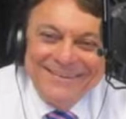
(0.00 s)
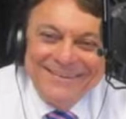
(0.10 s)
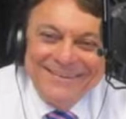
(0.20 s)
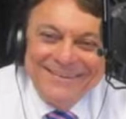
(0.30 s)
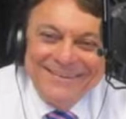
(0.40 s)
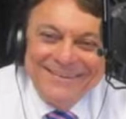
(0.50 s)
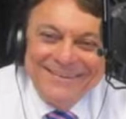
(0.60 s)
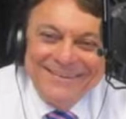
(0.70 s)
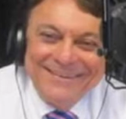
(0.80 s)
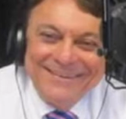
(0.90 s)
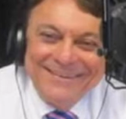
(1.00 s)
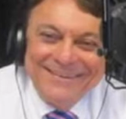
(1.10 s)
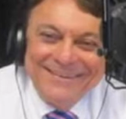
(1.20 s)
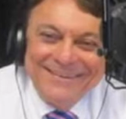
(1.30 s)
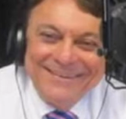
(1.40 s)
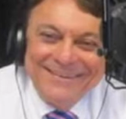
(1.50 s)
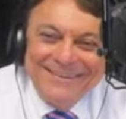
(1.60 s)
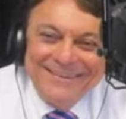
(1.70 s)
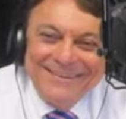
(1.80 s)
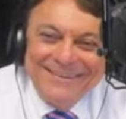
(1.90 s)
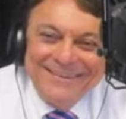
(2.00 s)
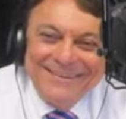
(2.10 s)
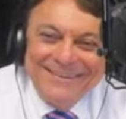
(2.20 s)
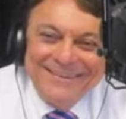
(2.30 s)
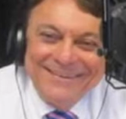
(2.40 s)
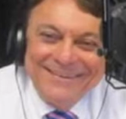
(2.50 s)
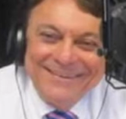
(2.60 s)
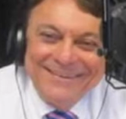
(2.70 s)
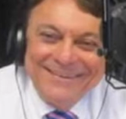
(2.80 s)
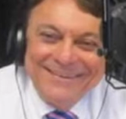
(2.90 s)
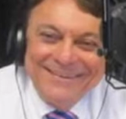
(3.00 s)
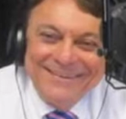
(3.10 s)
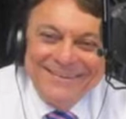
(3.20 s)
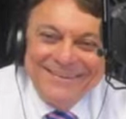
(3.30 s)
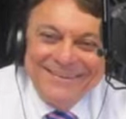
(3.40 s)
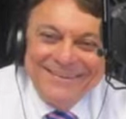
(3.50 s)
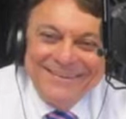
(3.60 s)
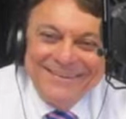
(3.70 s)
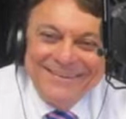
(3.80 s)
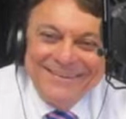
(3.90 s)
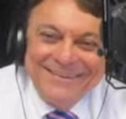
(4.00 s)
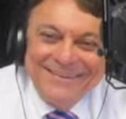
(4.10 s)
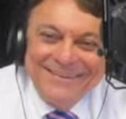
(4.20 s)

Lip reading: [no speech]